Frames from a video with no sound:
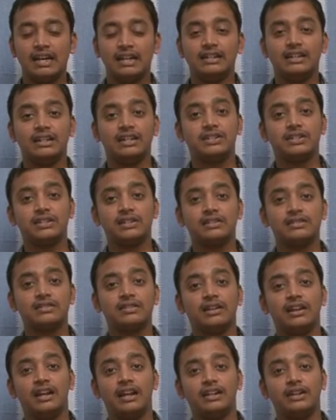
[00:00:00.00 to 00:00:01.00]
Decisions
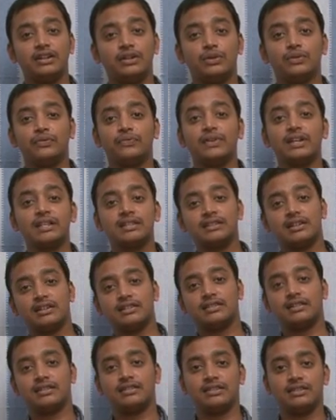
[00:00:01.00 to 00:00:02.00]
related to fixed
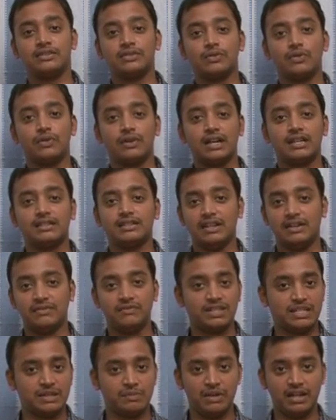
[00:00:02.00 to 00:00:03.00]
assets is known as
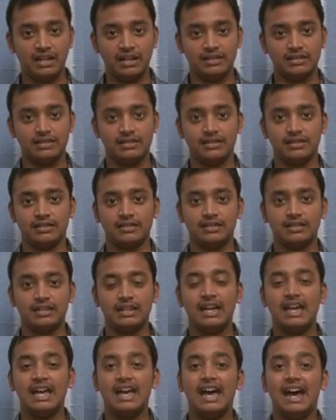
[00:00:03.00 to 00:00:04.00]
investment decisions.
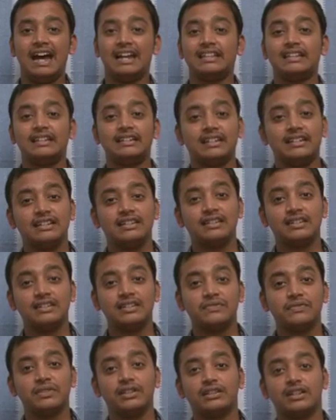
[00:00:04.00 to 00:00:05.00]
And the
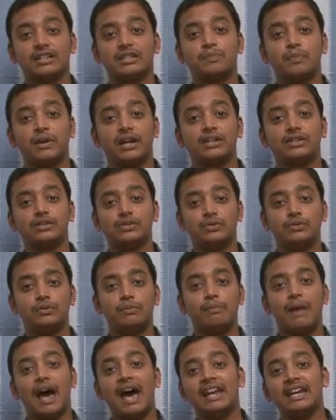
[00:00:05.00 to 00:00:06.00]
decisions with respect to
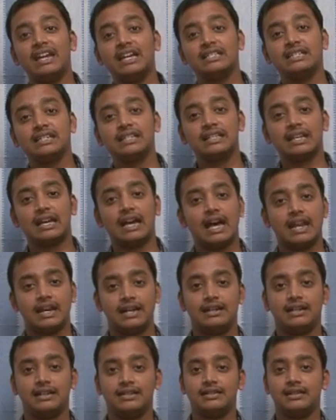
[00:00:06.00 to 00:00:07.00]
managing the
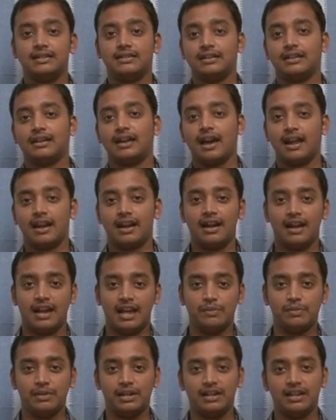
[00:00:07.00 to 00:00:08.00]
current assets and current
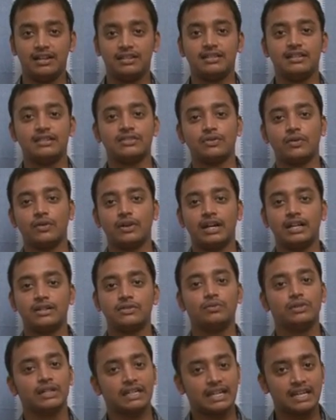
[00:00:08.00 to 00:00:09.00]
liabilities is known
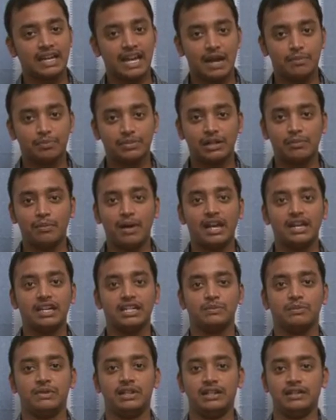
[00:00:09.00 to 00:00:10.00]
as working capital
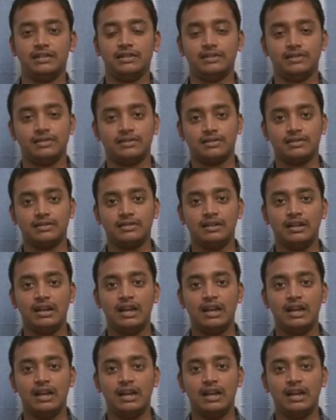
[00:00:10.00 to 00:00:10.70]
management decisions.